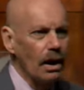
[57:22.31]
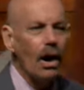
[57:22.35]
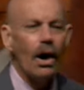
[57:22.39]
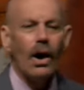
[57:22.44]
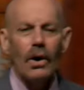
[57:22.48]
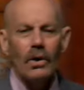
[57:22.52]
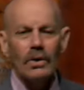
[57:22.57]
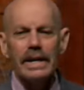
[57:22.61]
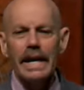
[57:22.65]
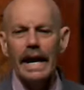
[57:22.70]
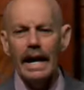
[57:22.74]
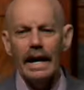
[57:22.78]

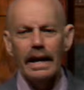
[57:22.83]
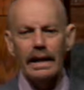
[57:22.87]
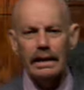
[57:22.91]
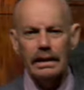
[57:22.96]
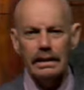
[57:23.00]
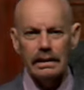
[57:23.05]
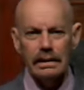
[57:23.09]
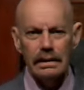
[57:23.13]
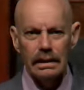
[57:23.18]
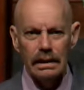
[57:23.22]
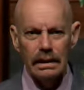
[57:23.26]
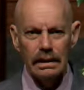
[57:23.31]
Okay.
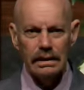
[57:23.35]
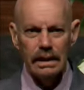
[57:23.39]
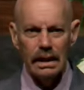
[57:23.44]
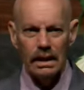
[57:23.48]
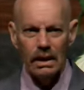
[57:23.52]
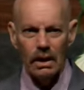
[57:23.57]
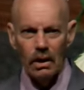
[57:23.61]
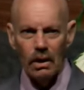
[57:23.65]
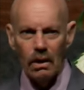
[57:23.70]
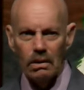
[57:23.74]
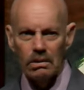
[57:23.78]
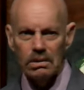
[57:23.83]
And then
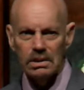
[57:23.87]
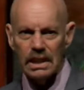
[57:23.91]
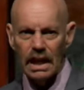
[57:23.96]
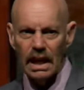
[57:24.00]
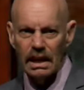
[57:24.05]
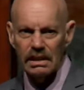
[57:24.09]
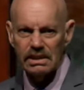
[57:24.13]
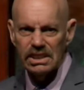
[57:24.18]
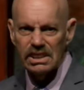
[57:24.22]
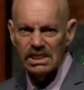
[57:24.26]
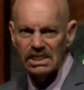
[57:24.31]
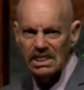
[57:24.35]
the whole
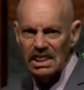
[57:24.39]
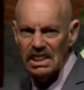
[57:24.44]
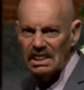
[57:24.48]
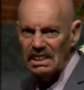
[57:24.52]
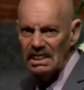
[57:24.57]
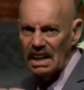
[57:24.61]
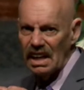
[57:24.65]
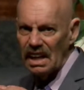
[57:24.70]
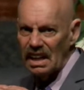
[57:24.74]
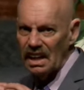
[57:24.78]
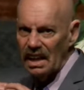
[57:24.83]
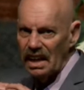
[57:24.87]
time she's eating
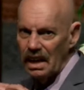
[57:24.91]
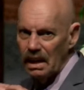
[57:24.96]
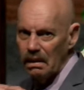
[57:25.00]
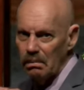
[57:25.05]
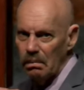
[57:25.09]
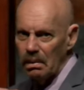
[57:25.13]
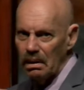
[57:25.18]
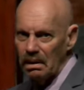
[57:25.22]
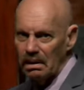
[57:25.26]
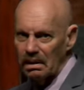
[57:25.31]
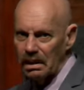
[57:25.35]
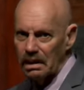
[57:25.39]
that
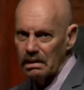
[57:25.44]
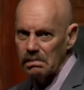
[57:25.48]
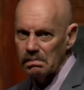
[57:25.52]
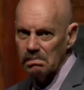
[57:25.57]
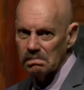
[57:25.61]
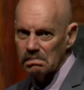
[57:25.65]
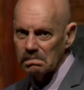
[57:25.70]
hamburger.